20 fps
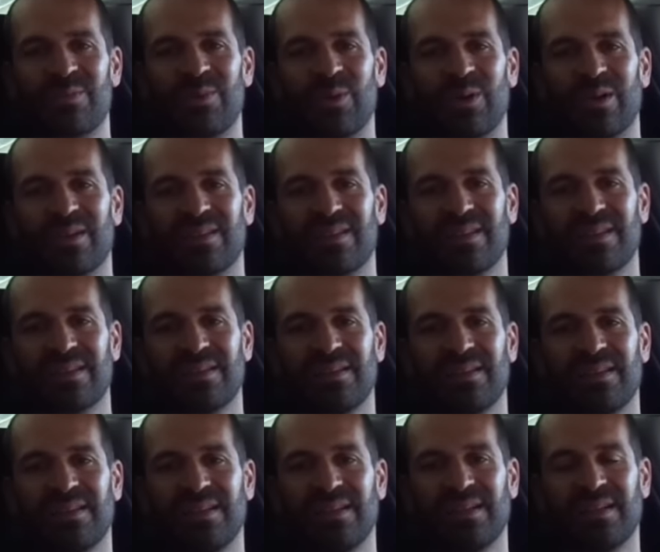important thing.
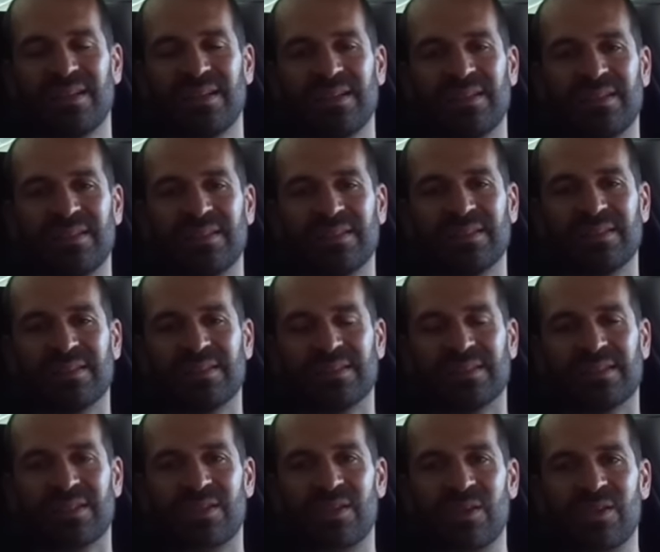
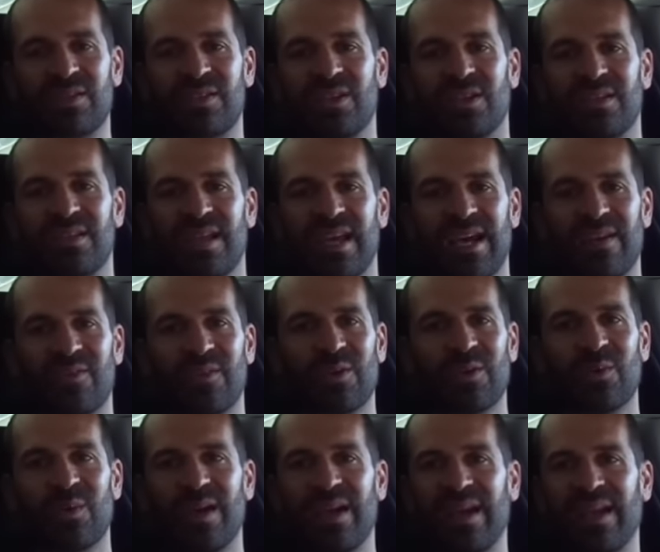So it's good to have her
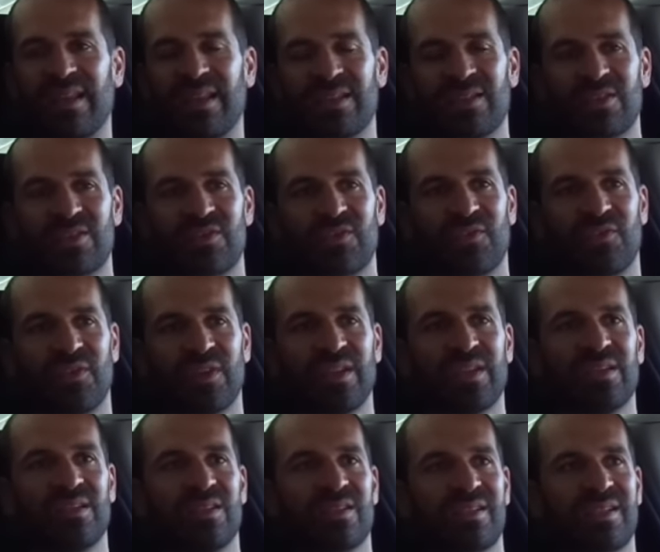away, and it just
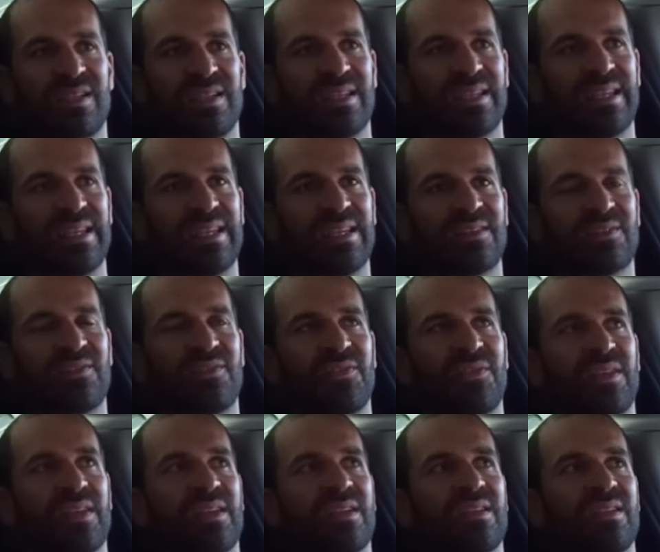feels clean. It
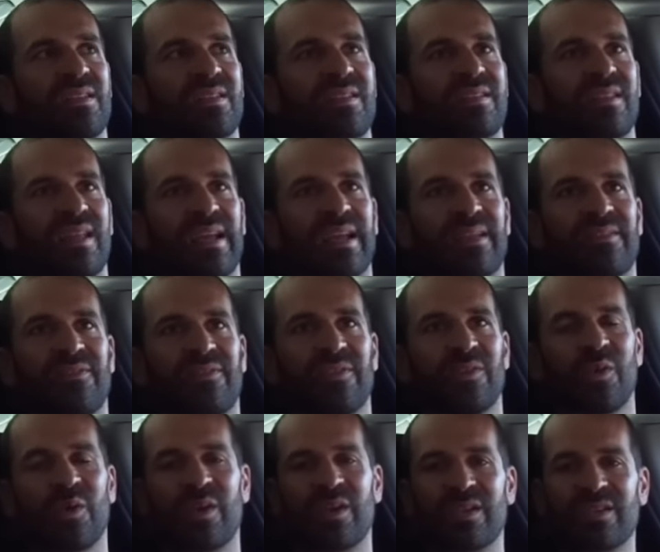feels like
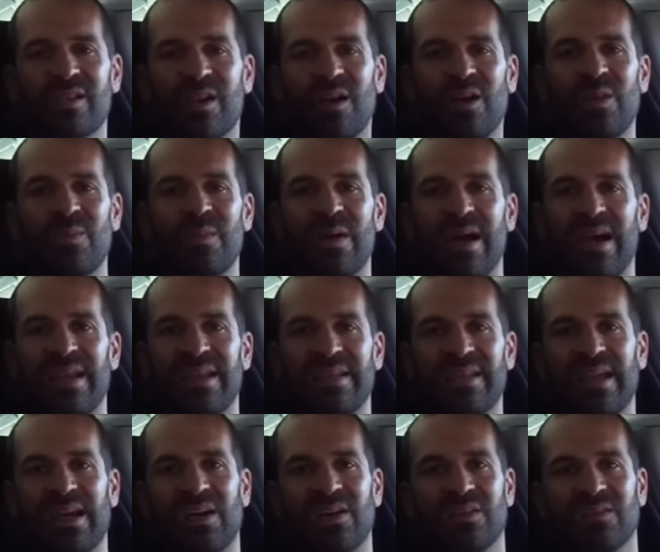Florida's all mine
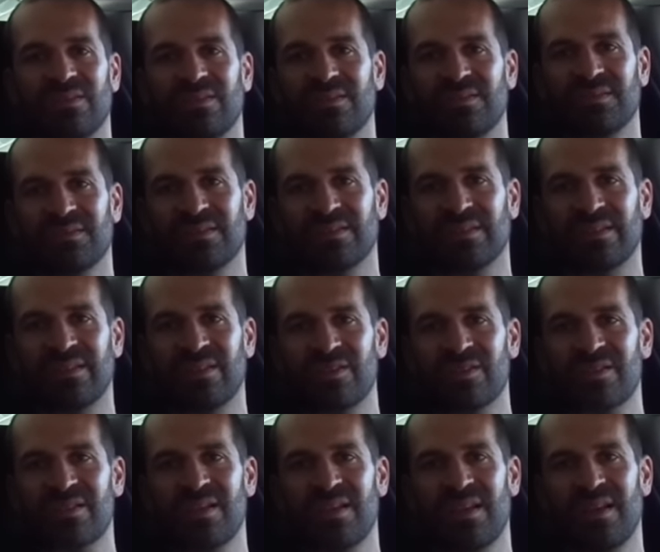now, and
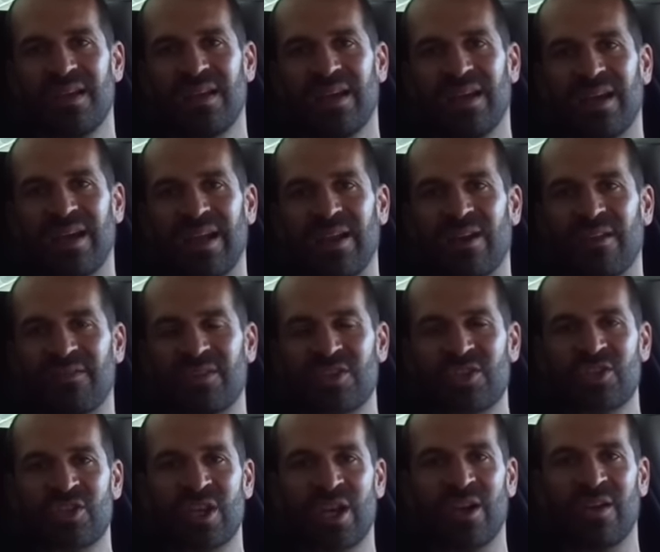there's, I don't have to
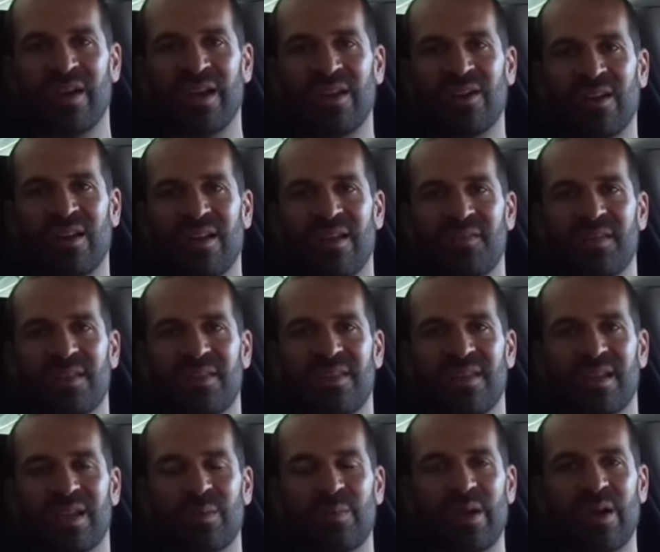share it, or I don't have to
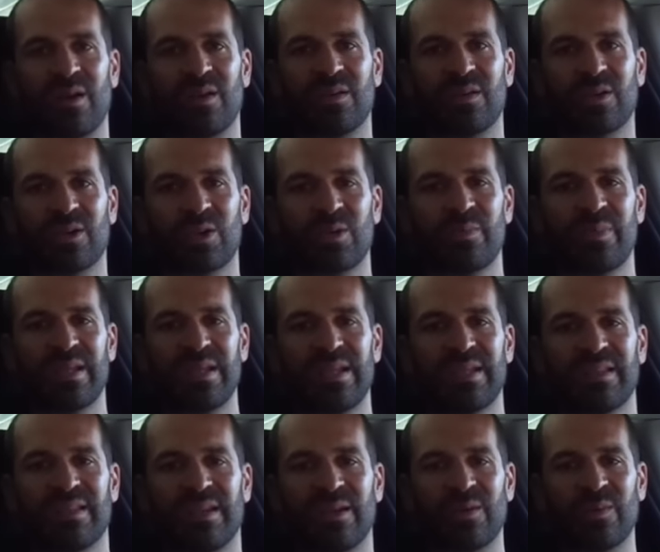think about her
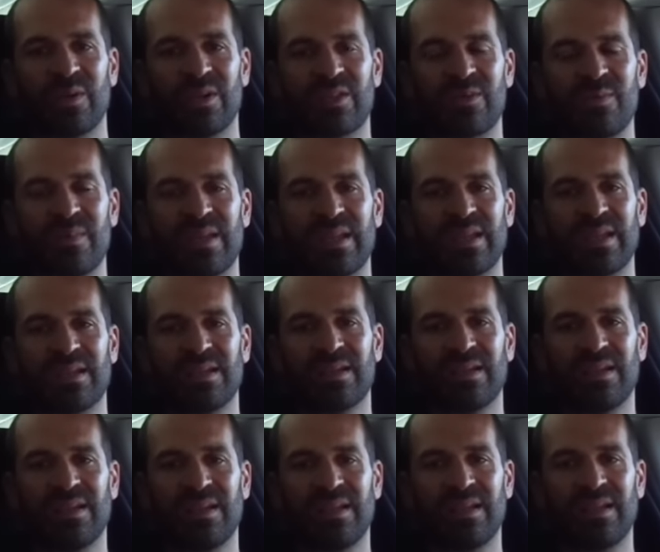being there with me,
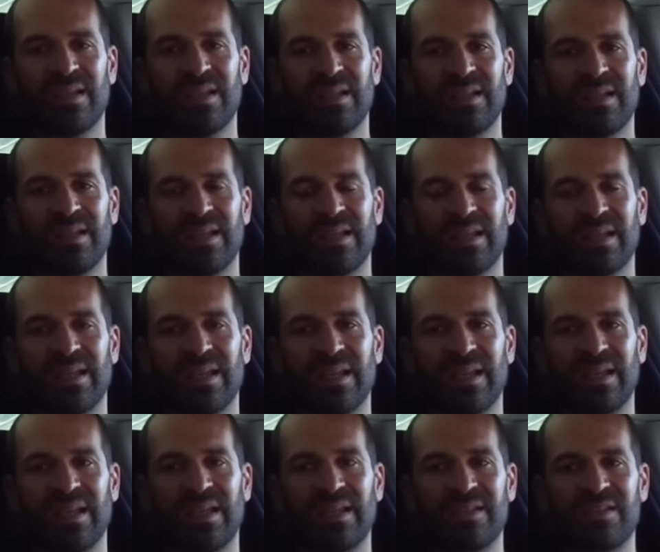
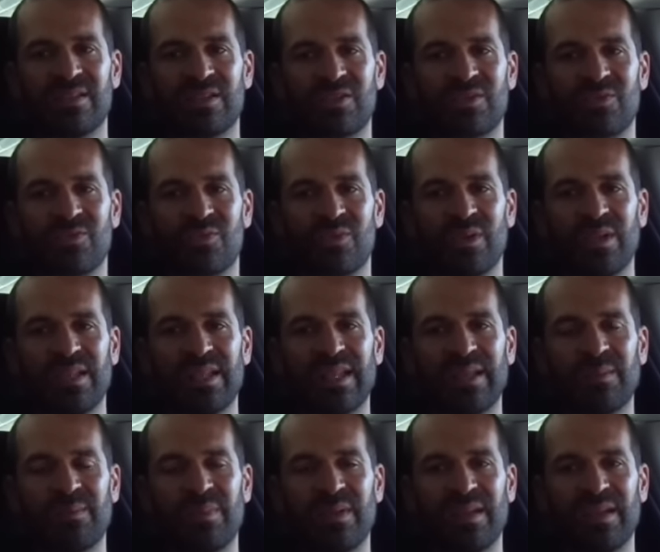and just
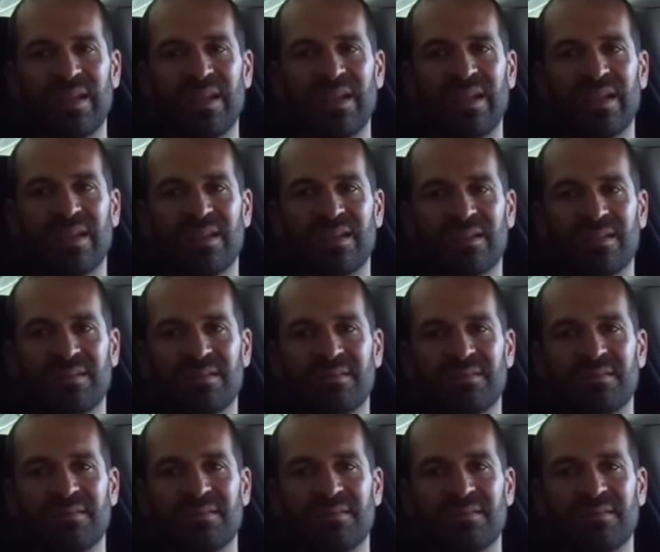really being